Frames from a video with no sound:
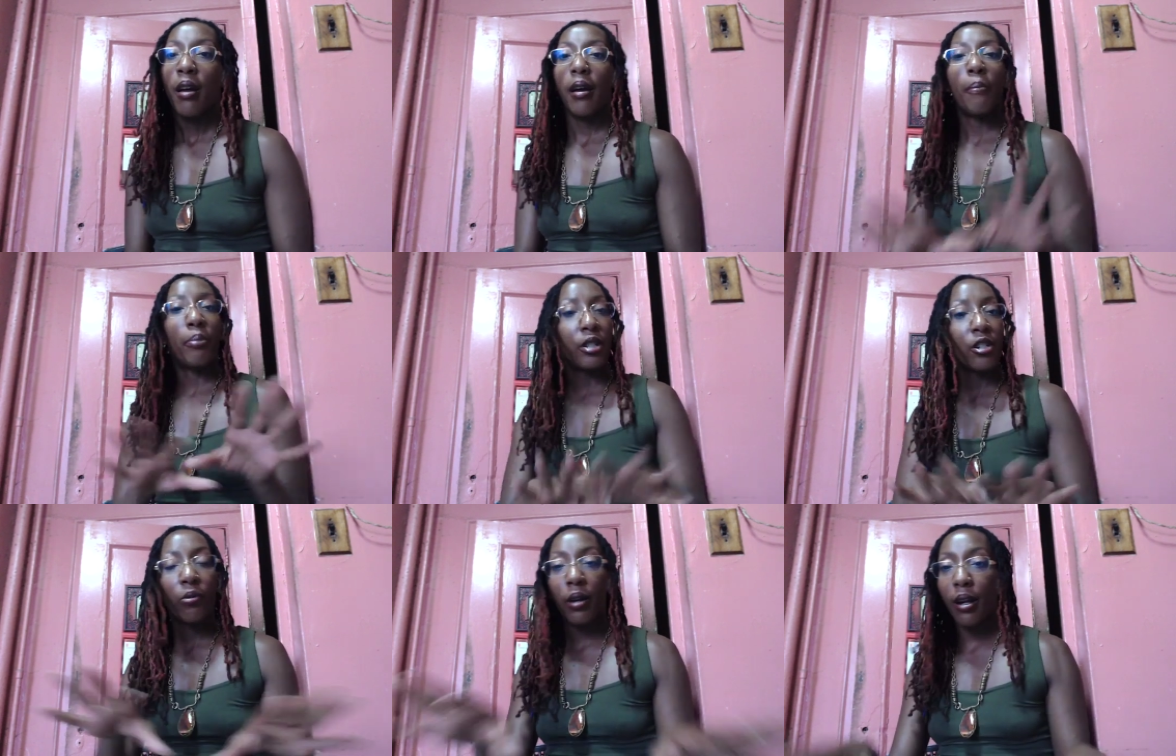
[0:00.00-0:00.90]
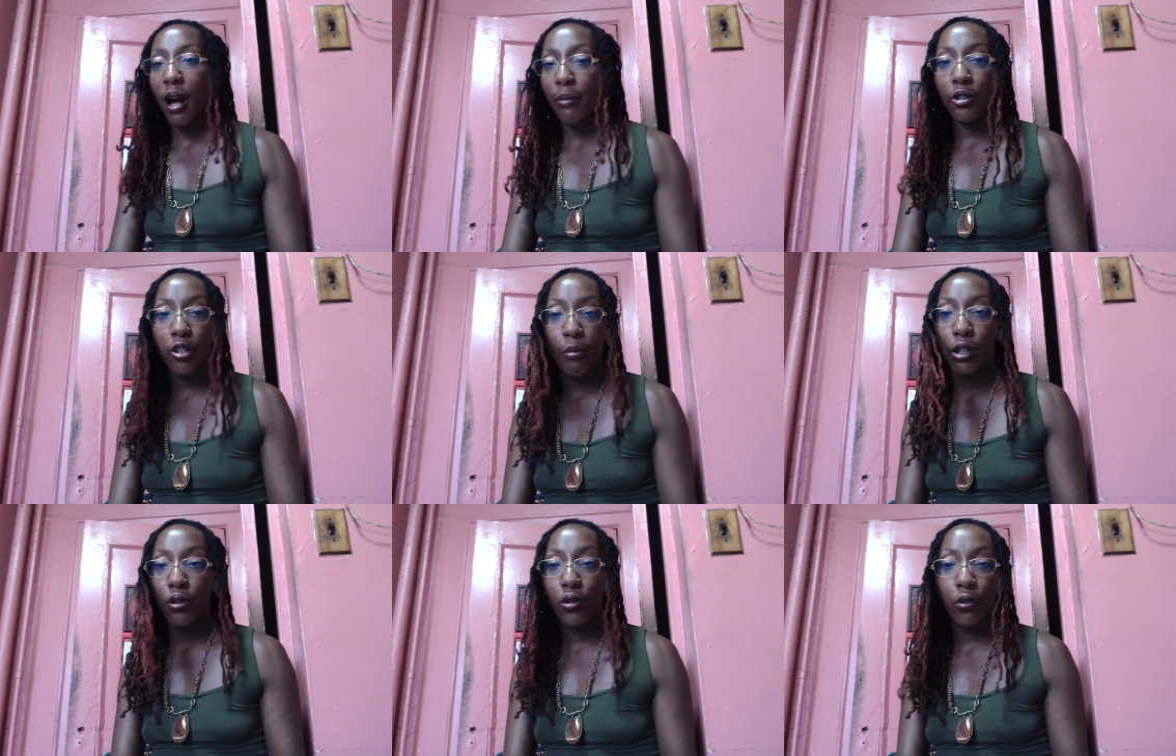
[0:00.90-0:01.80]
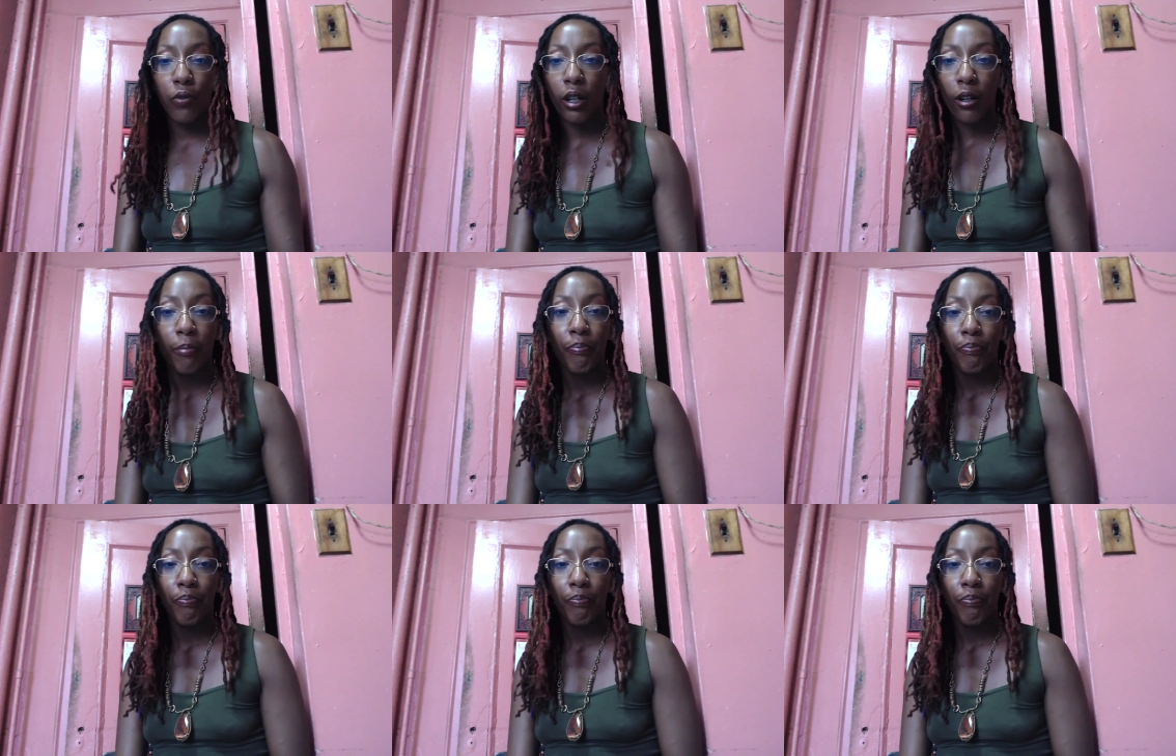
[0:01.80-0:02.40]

And please write comments on my YouTube video.